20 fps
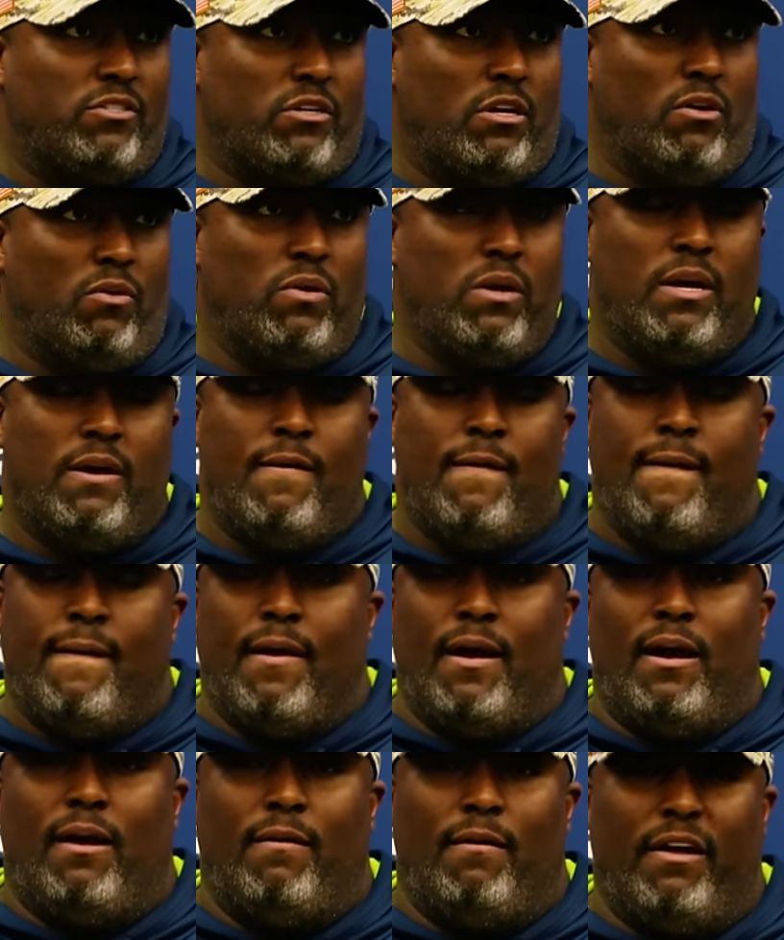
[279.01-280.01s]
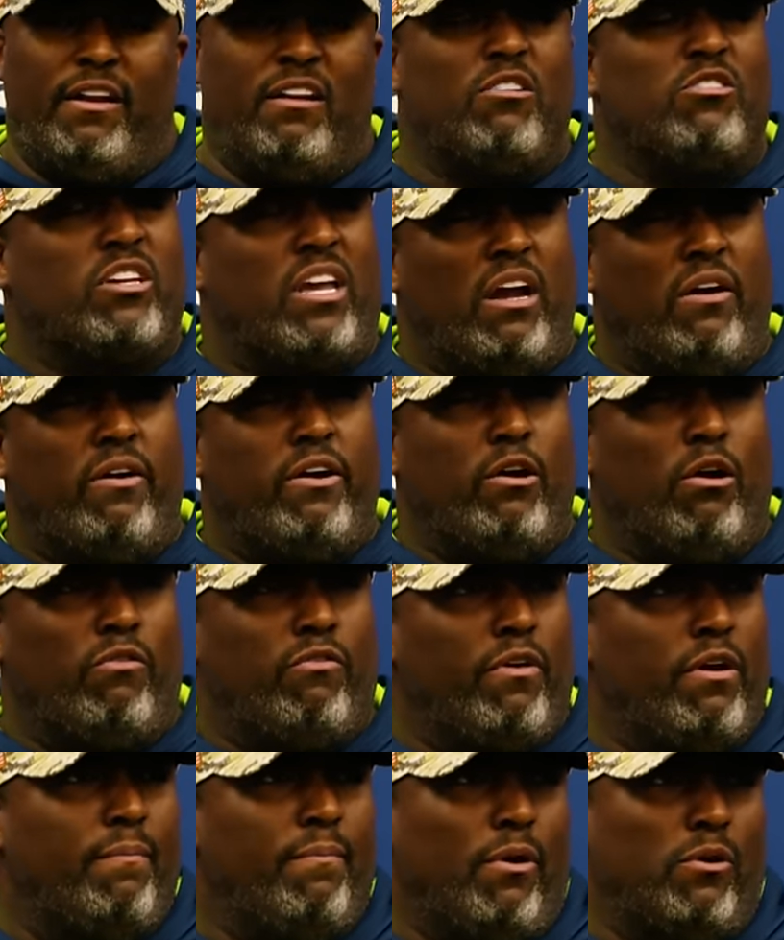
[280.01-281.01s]
So, uh, and there's
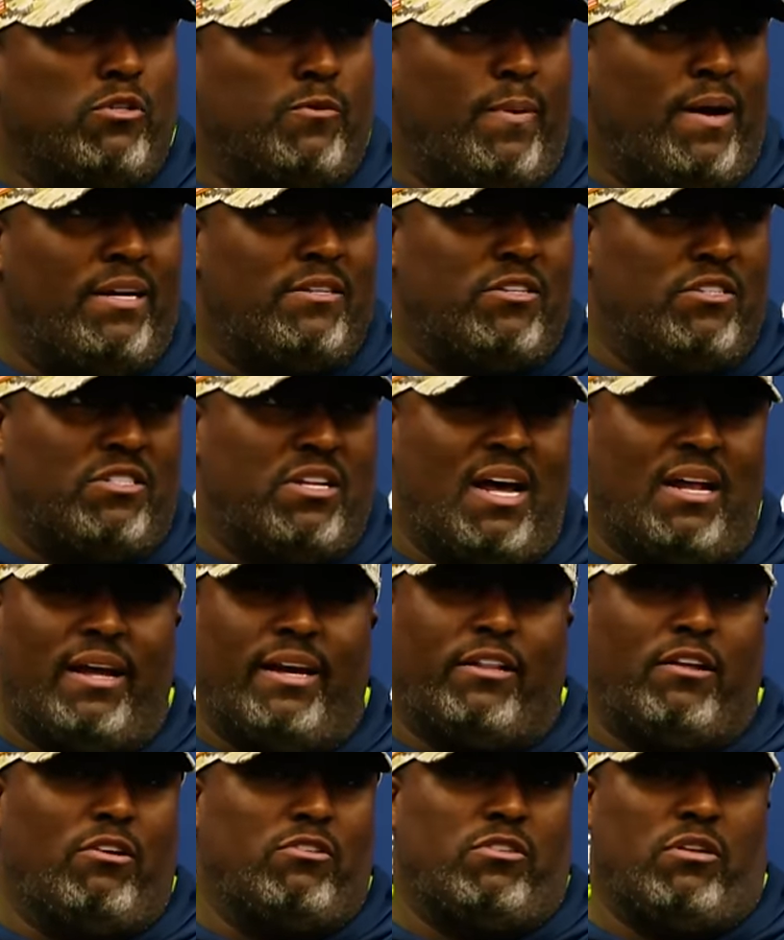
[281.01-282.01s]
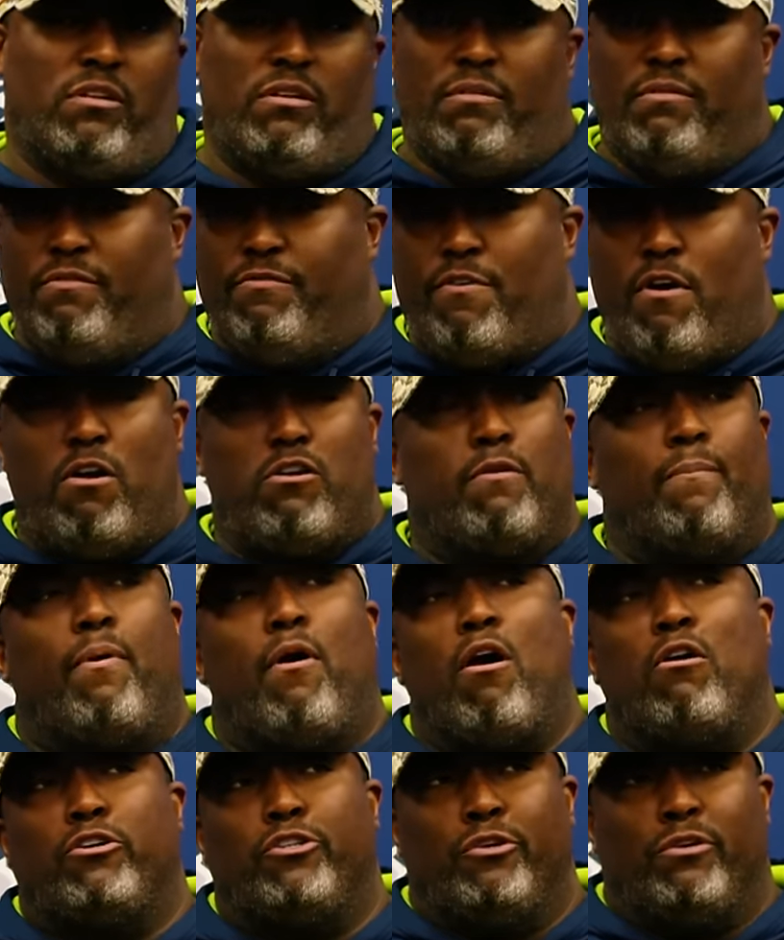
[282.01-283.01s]
carryover in both spots. It's not like there's a far
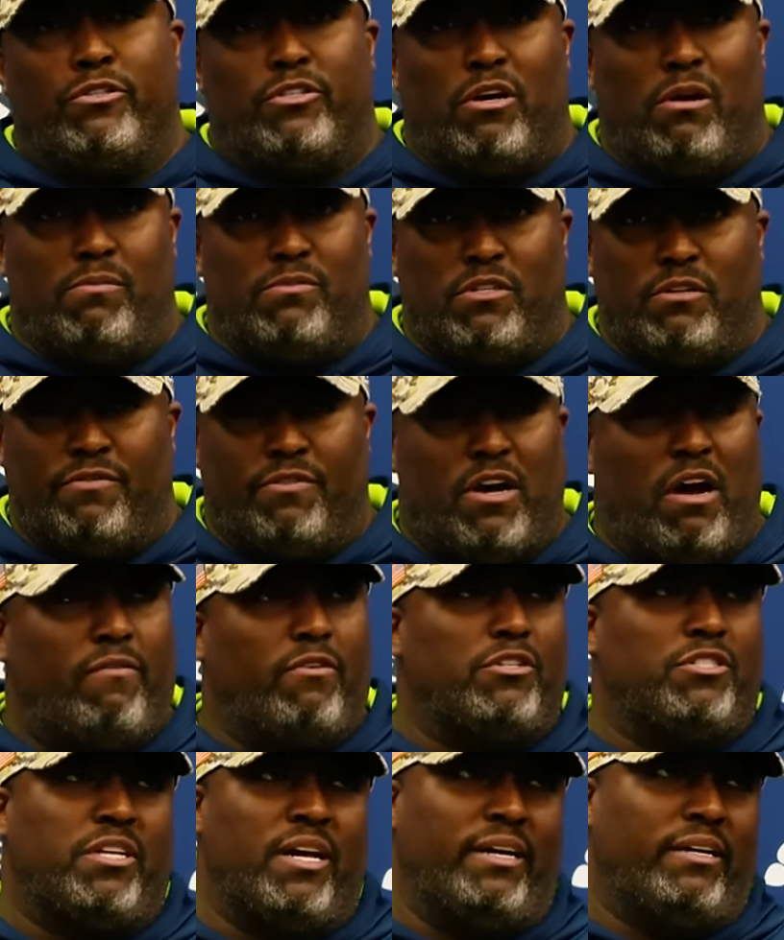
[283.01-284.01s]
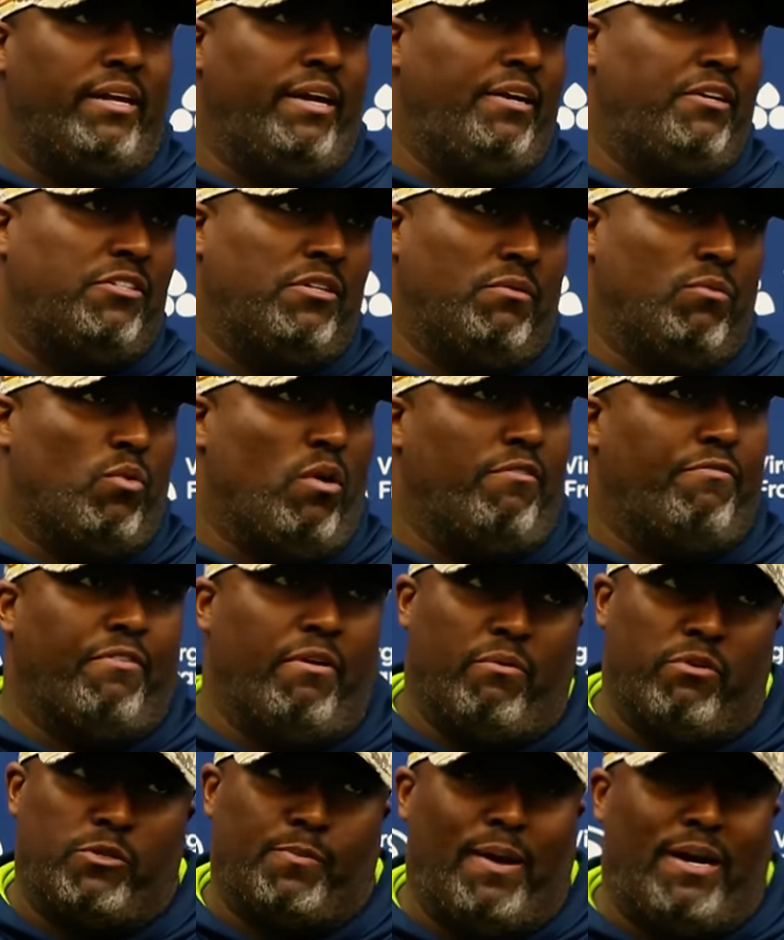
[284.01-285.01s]
departure in terms of coverage techniques and run
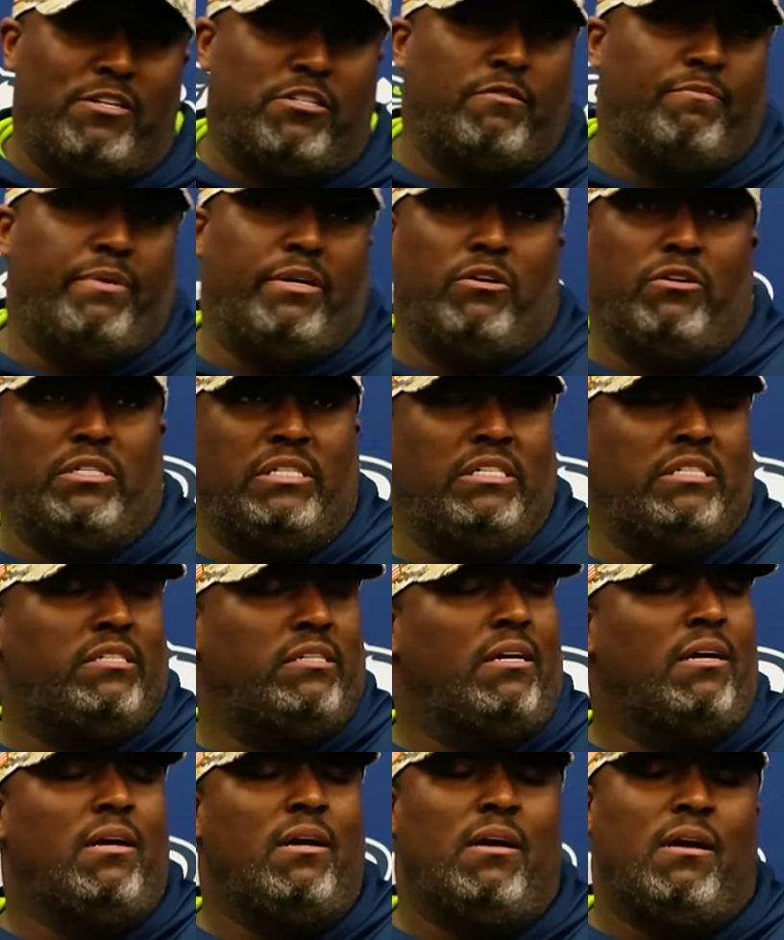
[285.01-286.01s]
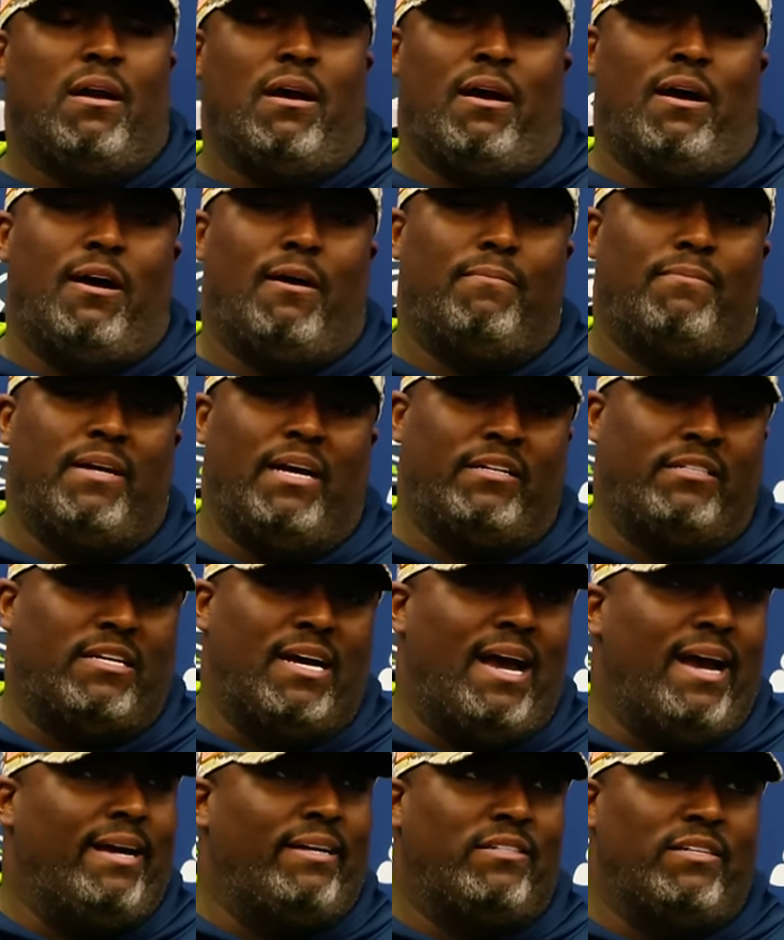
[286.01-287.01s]
fit responsibilities uh, that
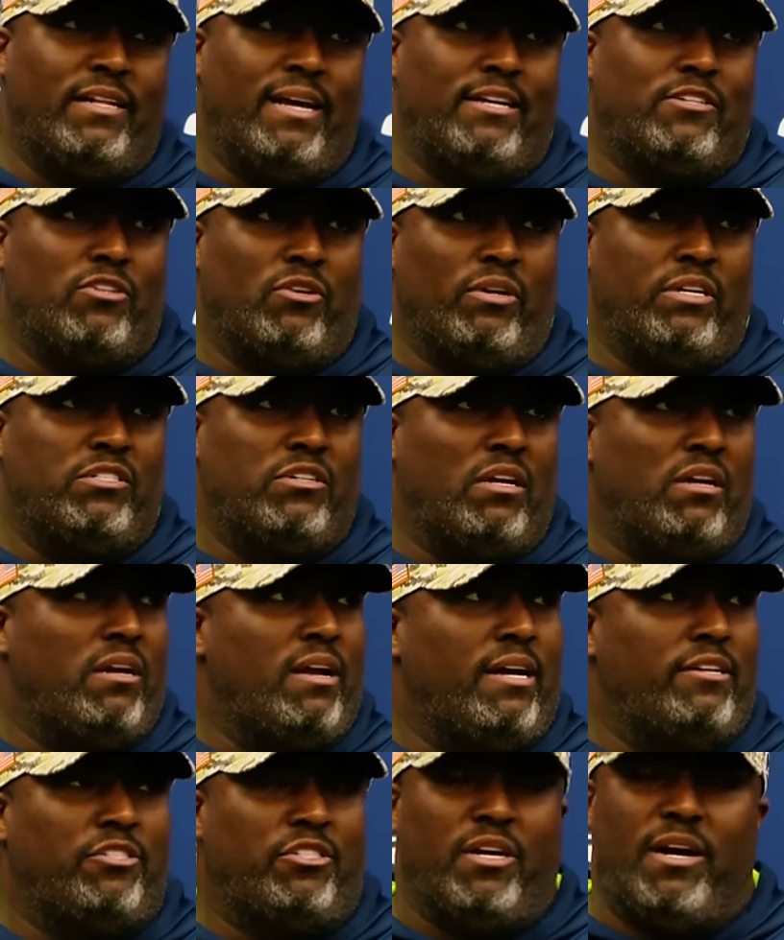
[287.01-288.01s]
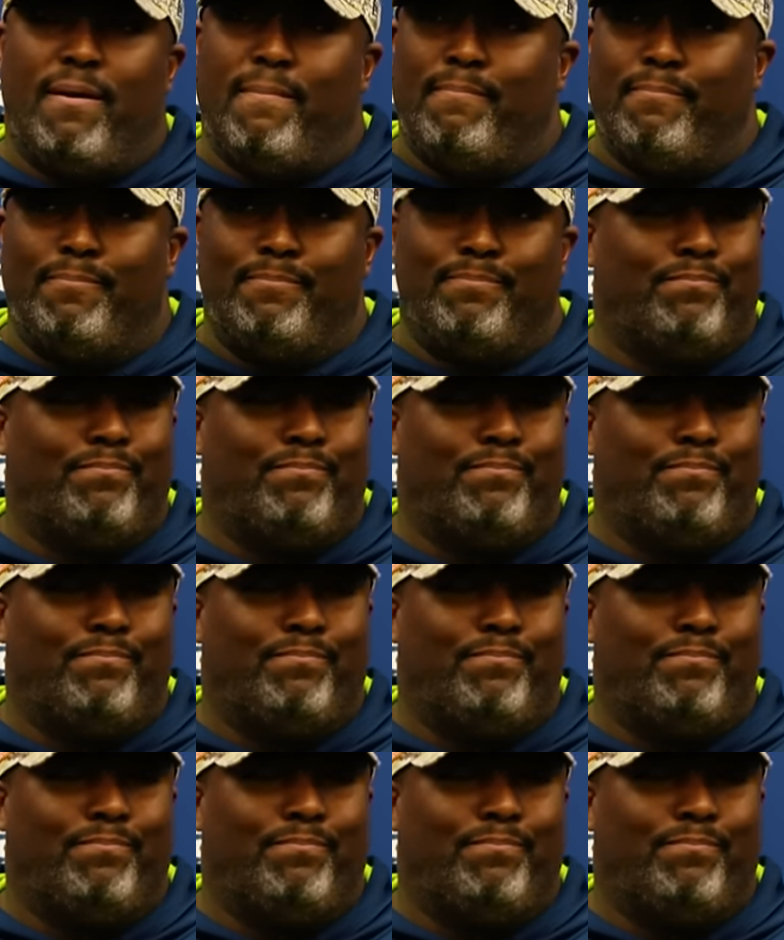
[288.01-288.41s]
tie into that. So he's done a nice job.